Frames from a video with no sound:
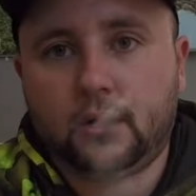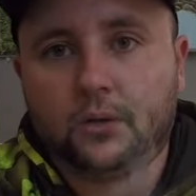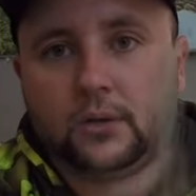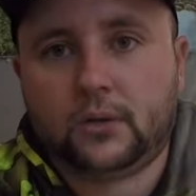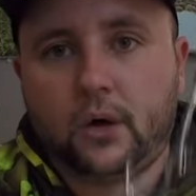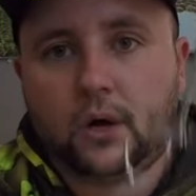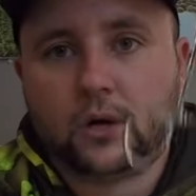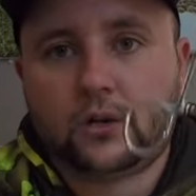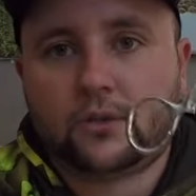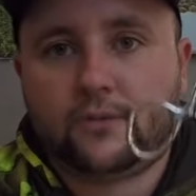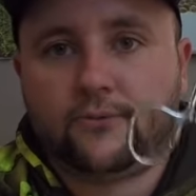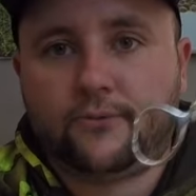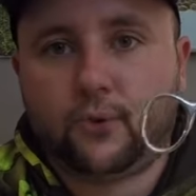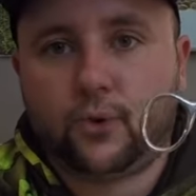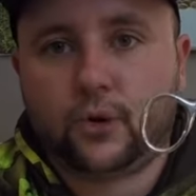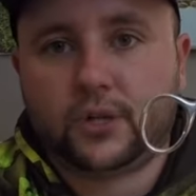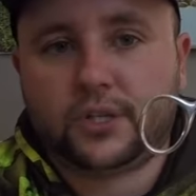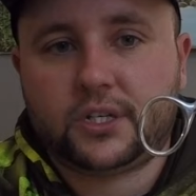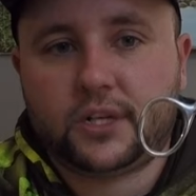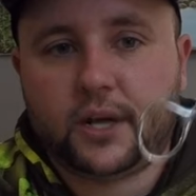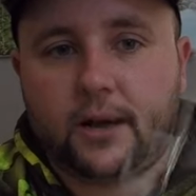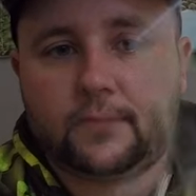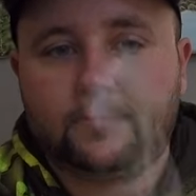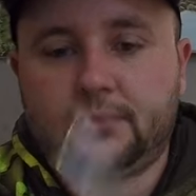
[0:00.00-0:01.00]
lock the
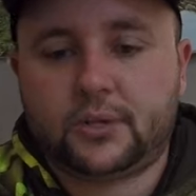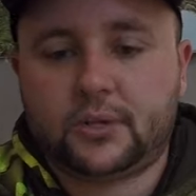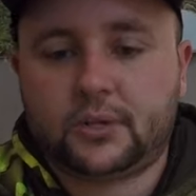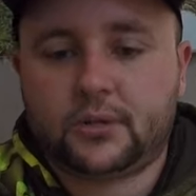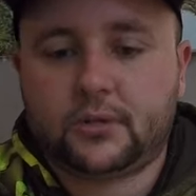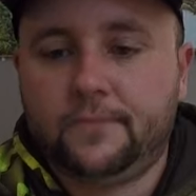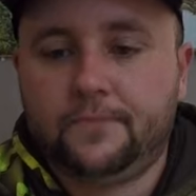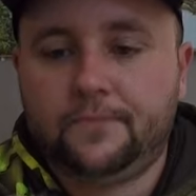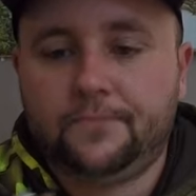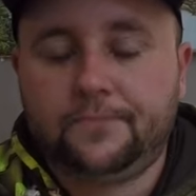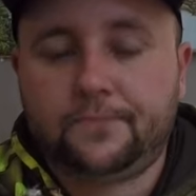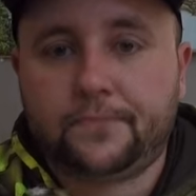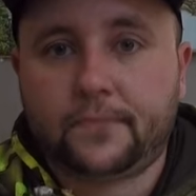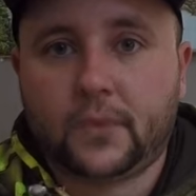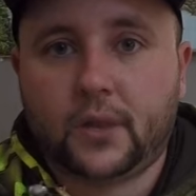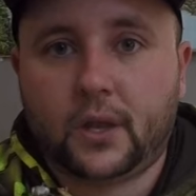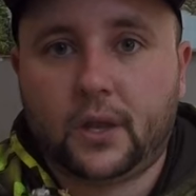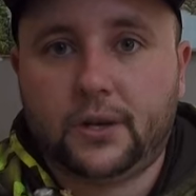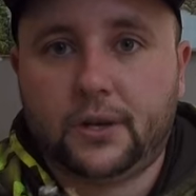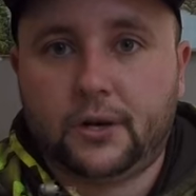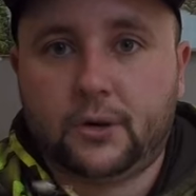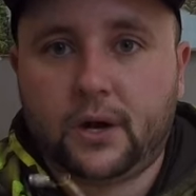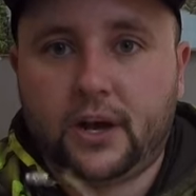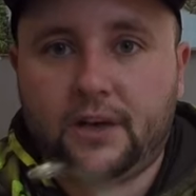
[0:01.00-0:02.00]
forceps,
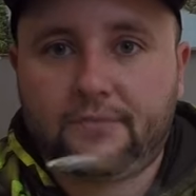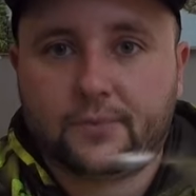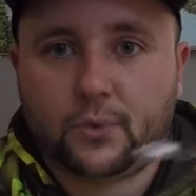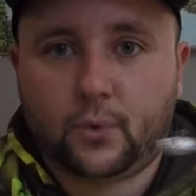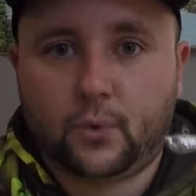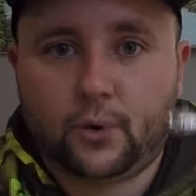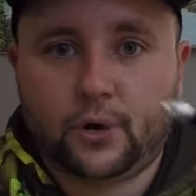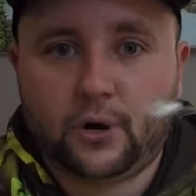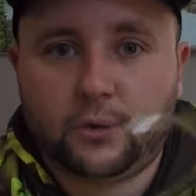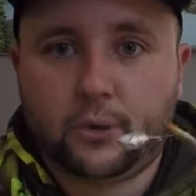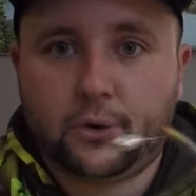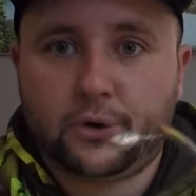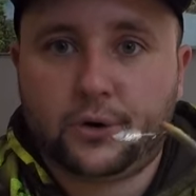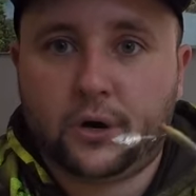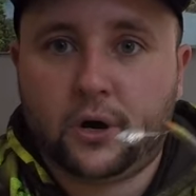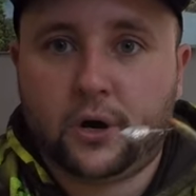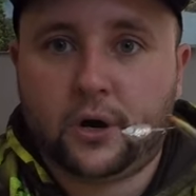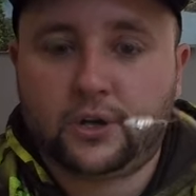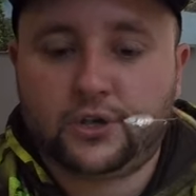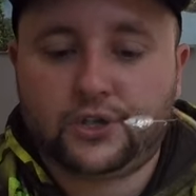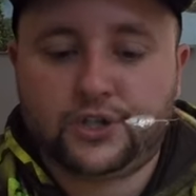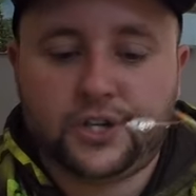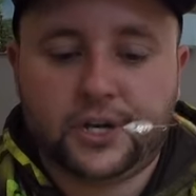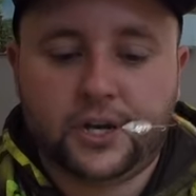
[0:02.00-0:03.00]
and you don't have to worry about your
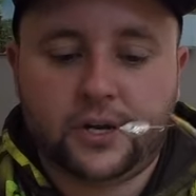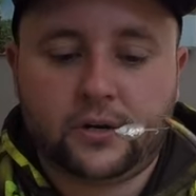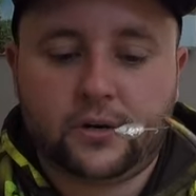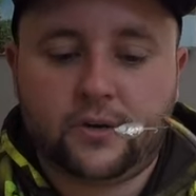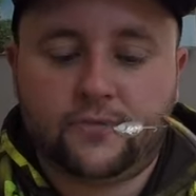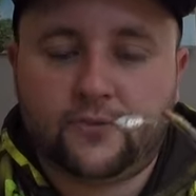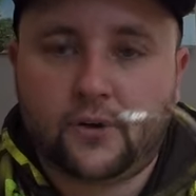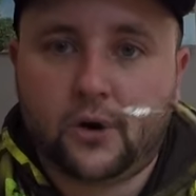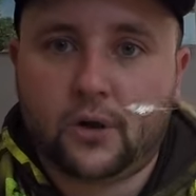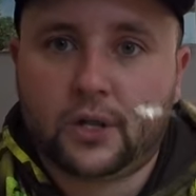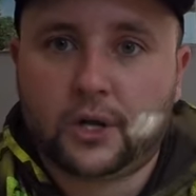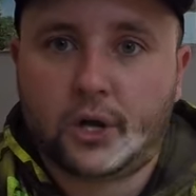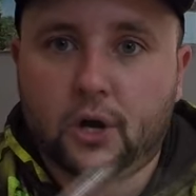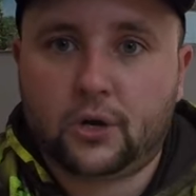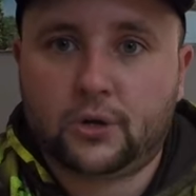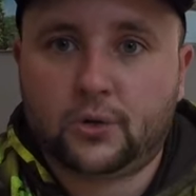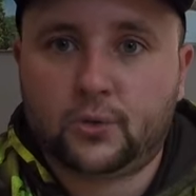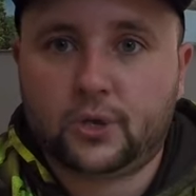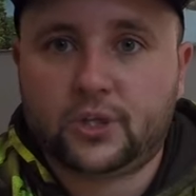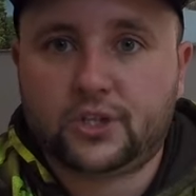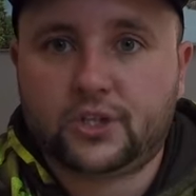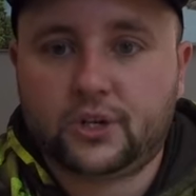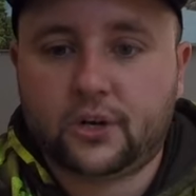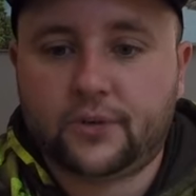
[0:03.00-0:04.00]
hot jig falling
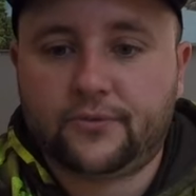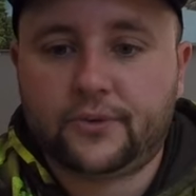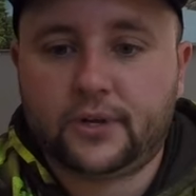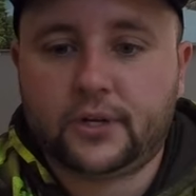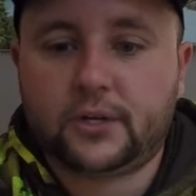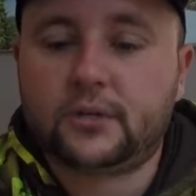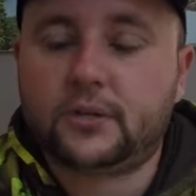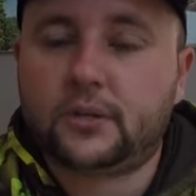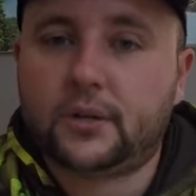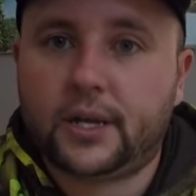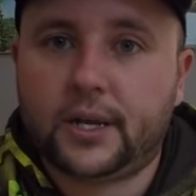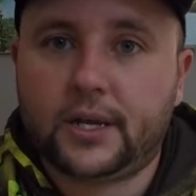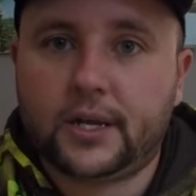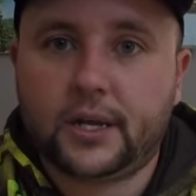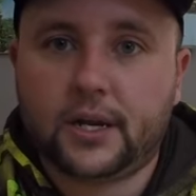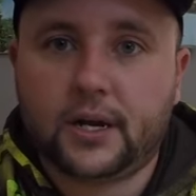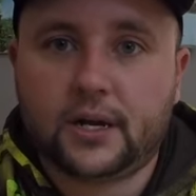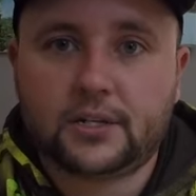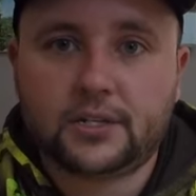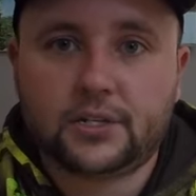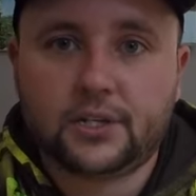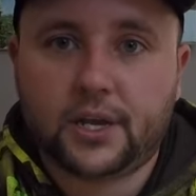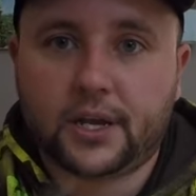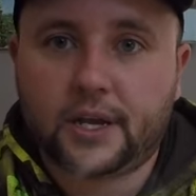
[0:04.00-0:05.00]
onto a surface and
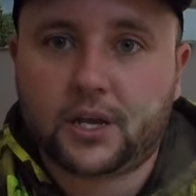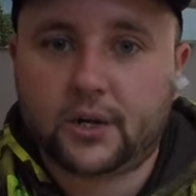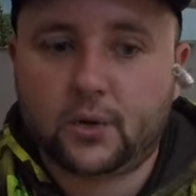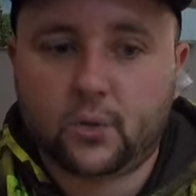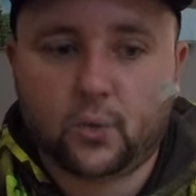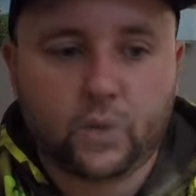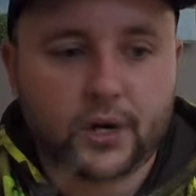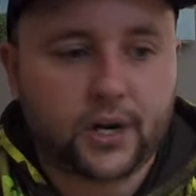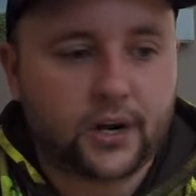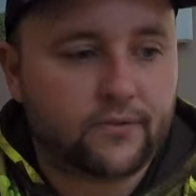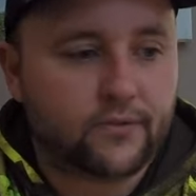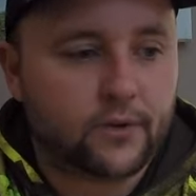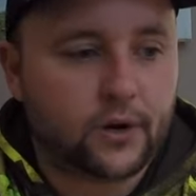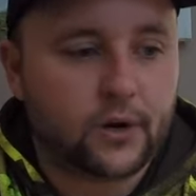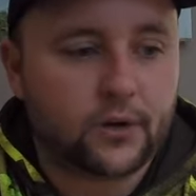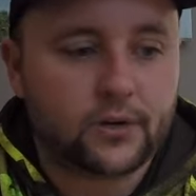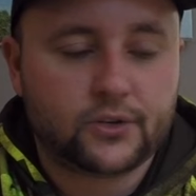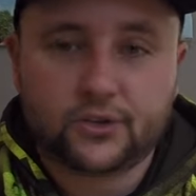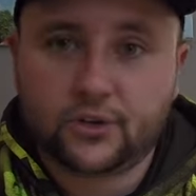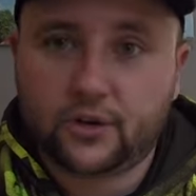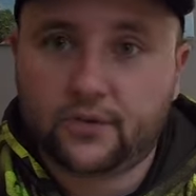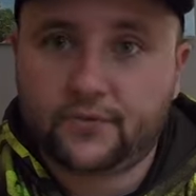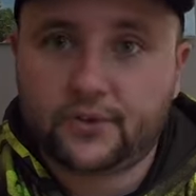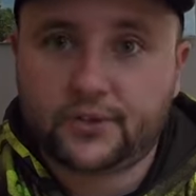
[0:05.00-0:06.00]
uh, sticking to whatever
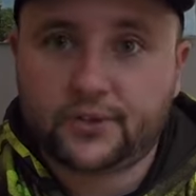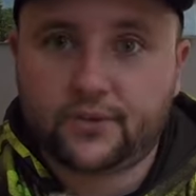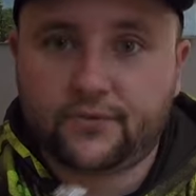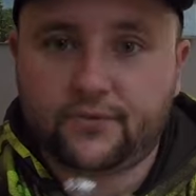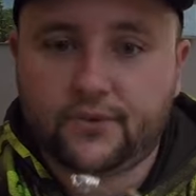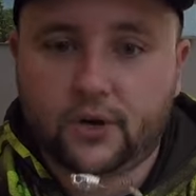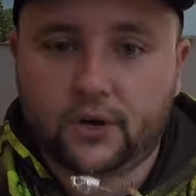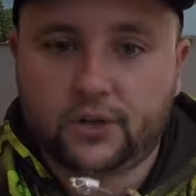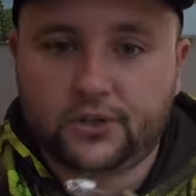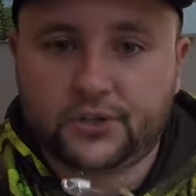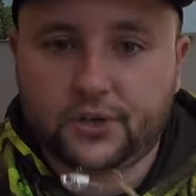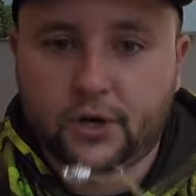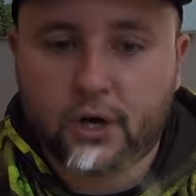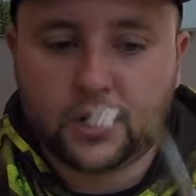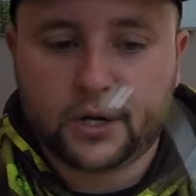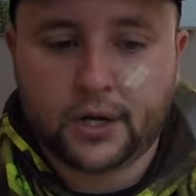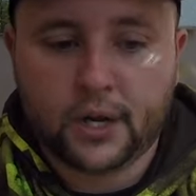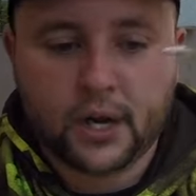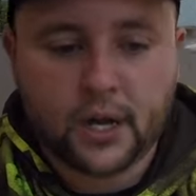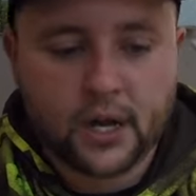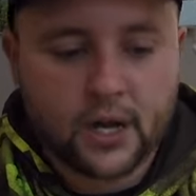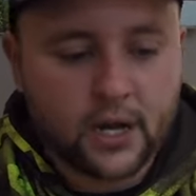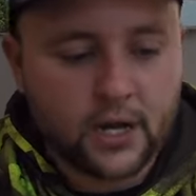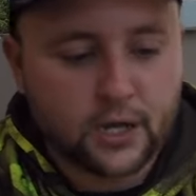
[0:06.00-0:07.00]
surface it falls on.
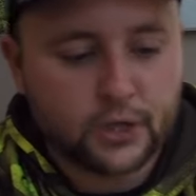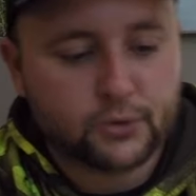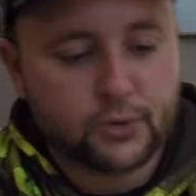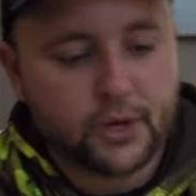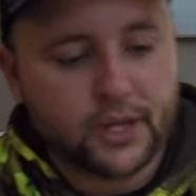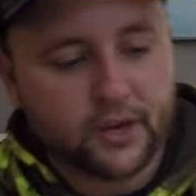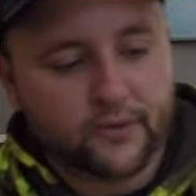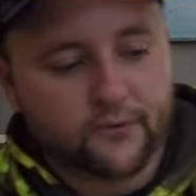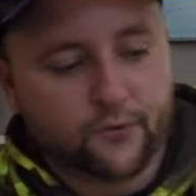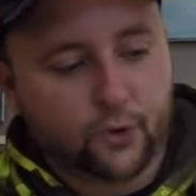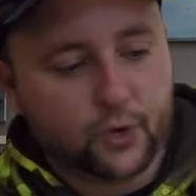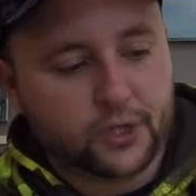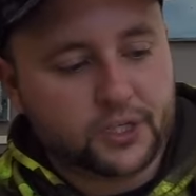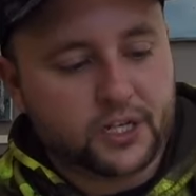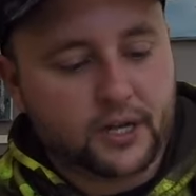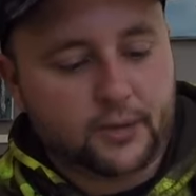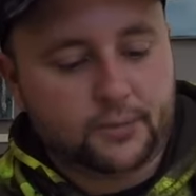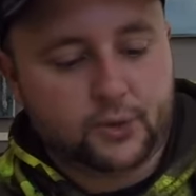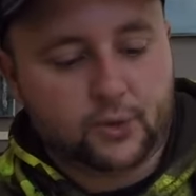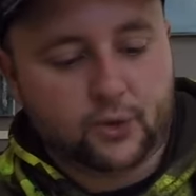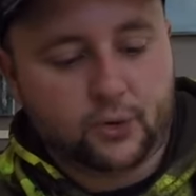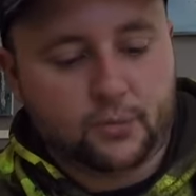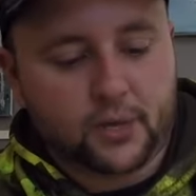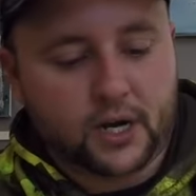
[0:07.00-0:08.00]
So I think
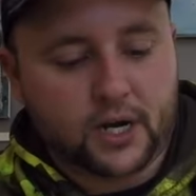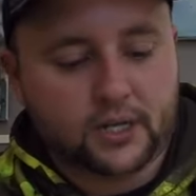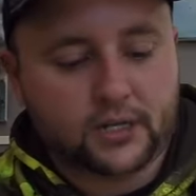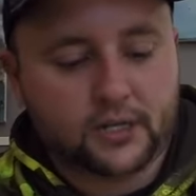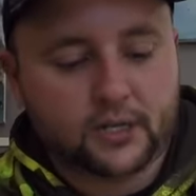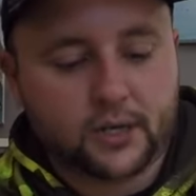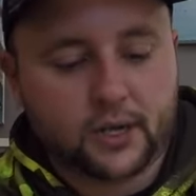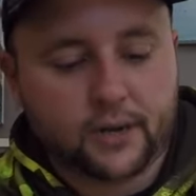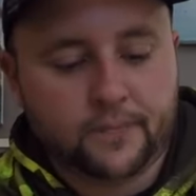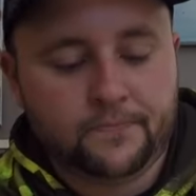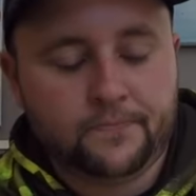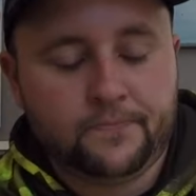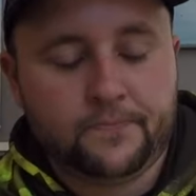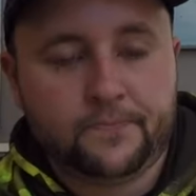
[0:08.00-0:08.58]
forceps are a must.